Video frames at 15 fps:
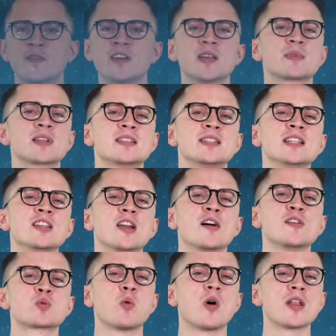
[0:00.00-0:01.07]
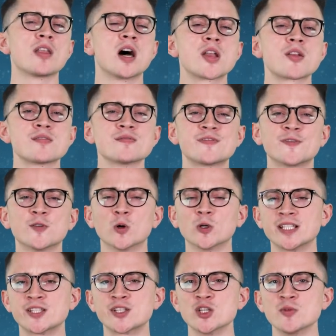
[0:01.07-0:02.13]
Philippe Coutinho's
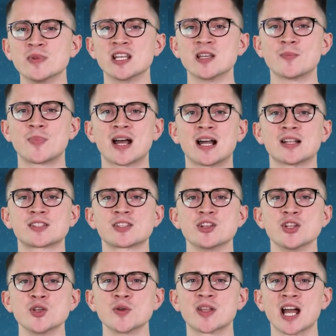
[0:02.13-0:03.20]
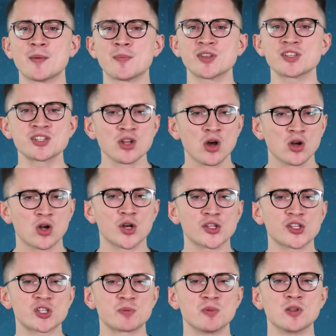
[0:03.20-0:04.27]
£142 million to the Nou Camp has not gone
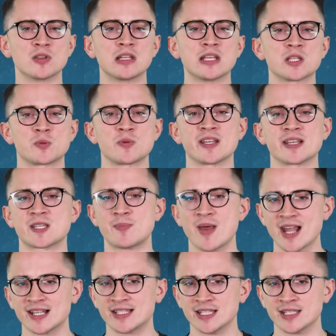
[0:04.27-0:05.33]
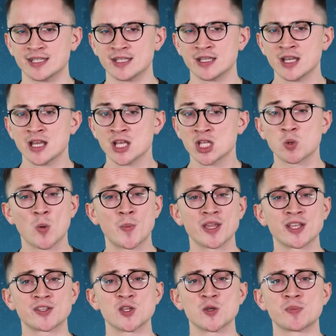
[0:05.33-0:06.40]
as smoothly as we expected.
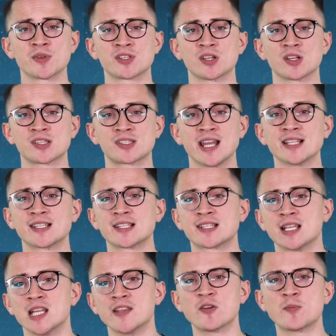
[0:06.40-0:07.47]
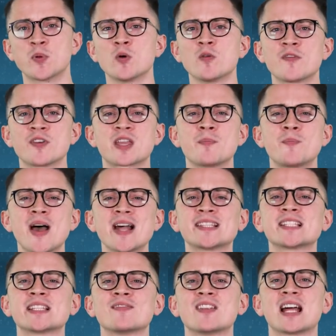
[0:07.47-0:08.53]
Swapping superstar status at Liverpool for the
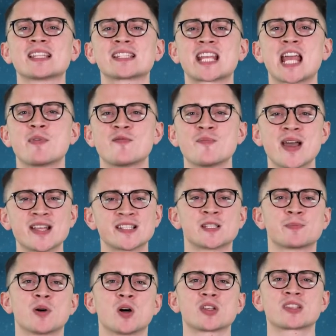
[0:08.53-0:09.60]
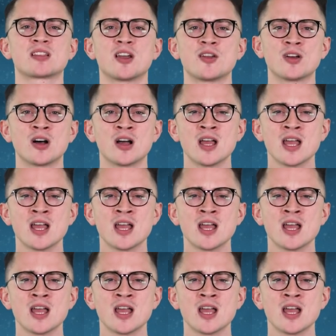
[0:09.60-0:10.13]
competitive landscape of Messi's Barcelona